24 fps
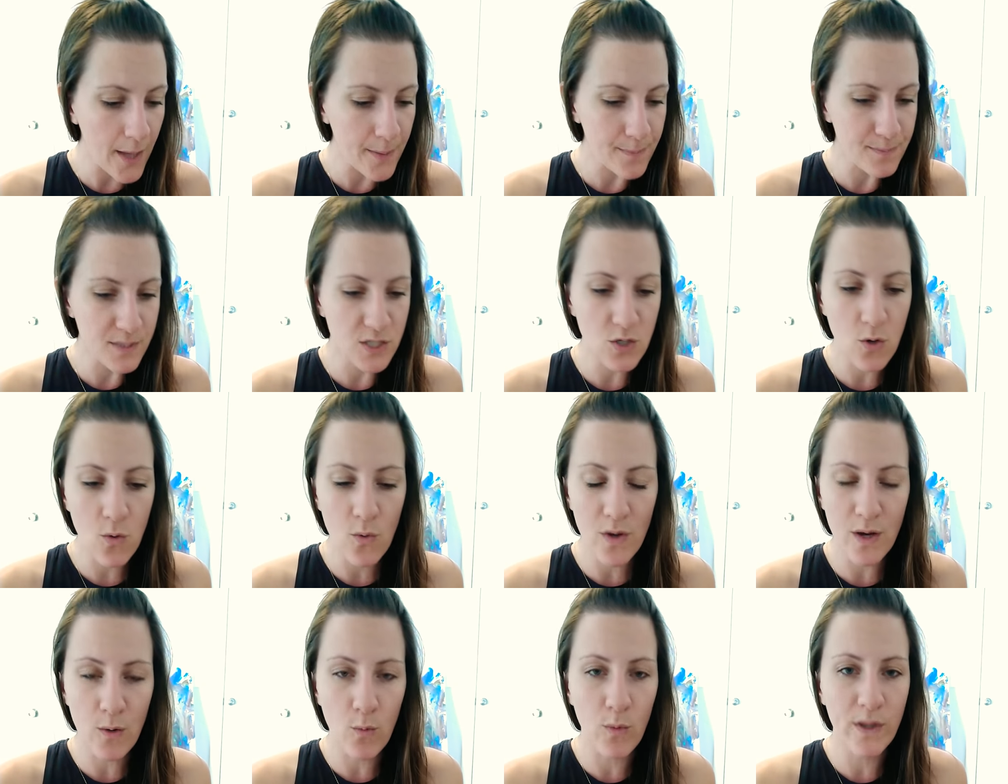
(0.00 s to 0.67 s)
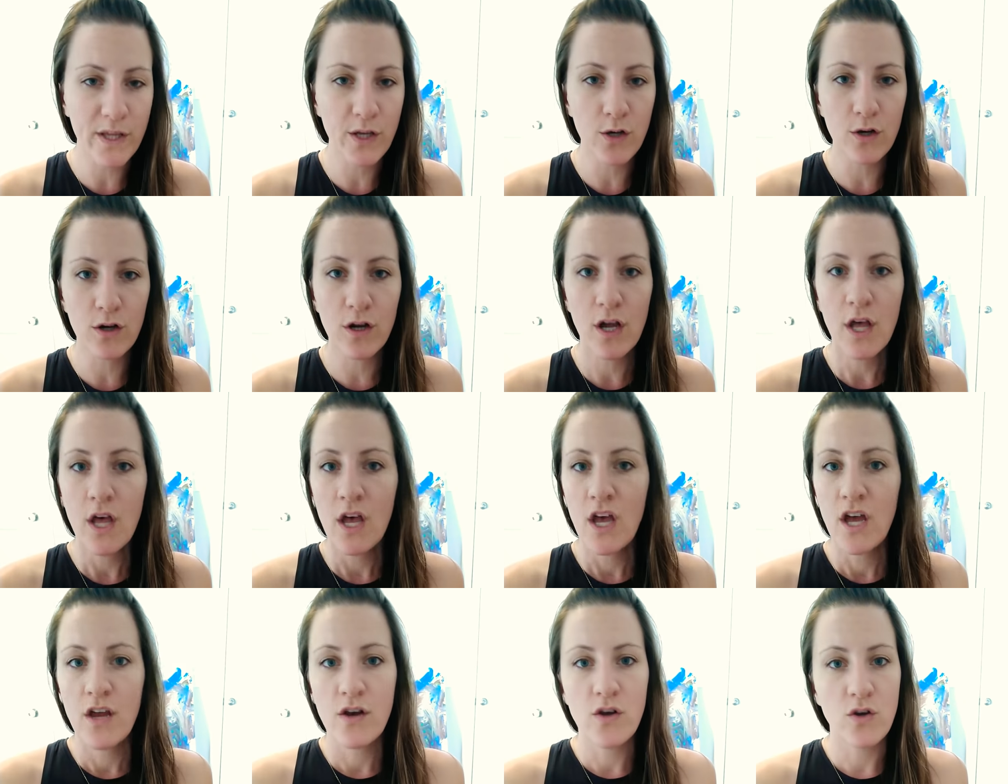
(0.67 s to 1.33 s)
So when you're
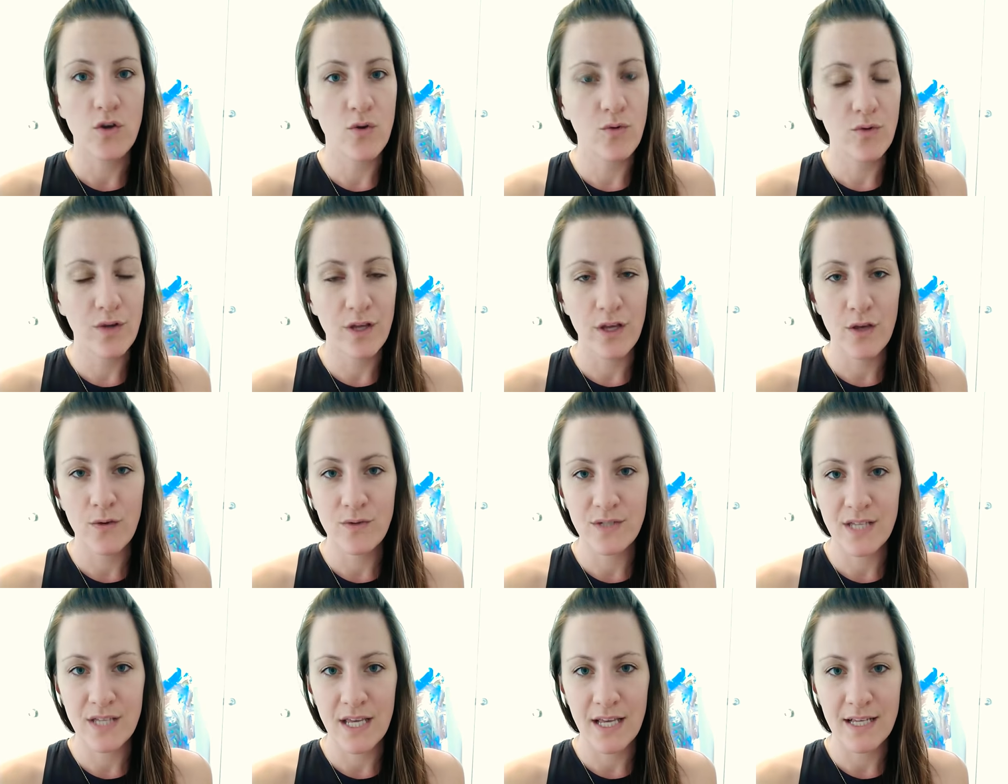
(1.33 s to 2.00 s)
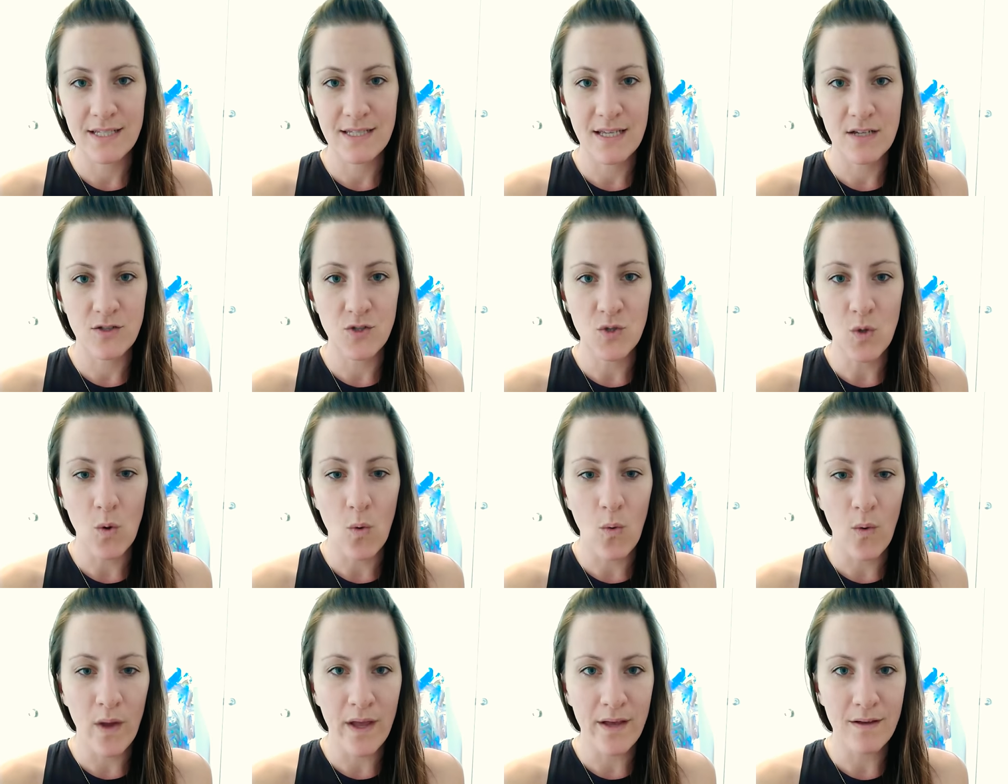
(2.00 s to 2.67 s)
new to using essential
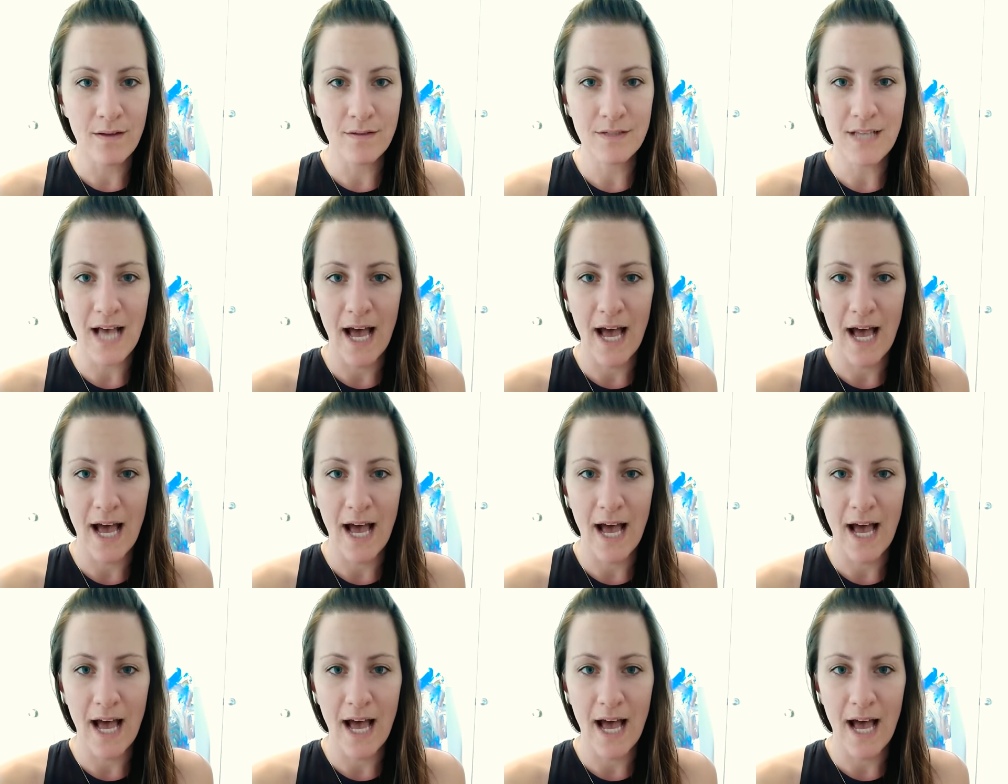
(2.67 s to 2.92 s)
oils,